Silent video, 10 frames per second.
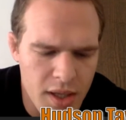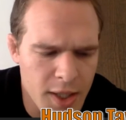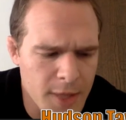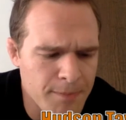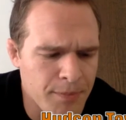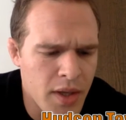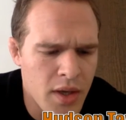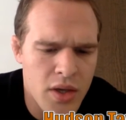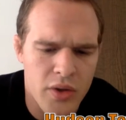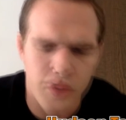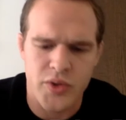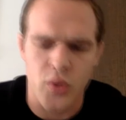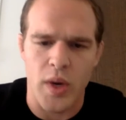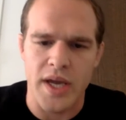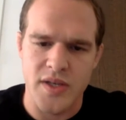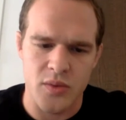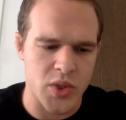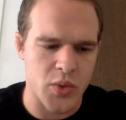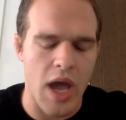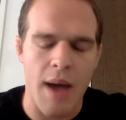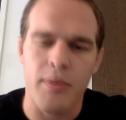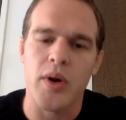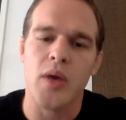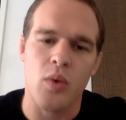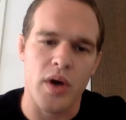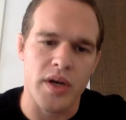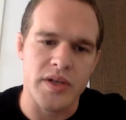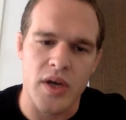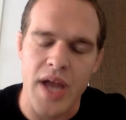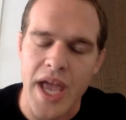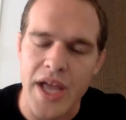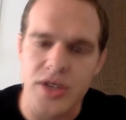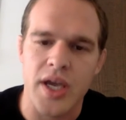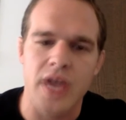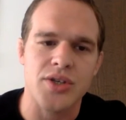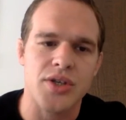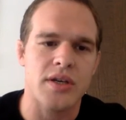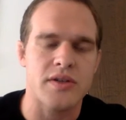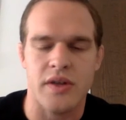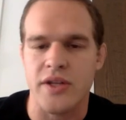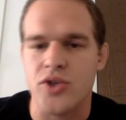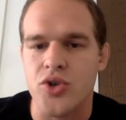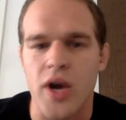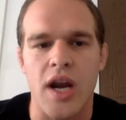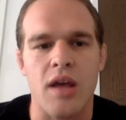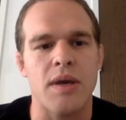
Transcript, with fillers: And there are two ways in which we operate. One is on education, and so that's training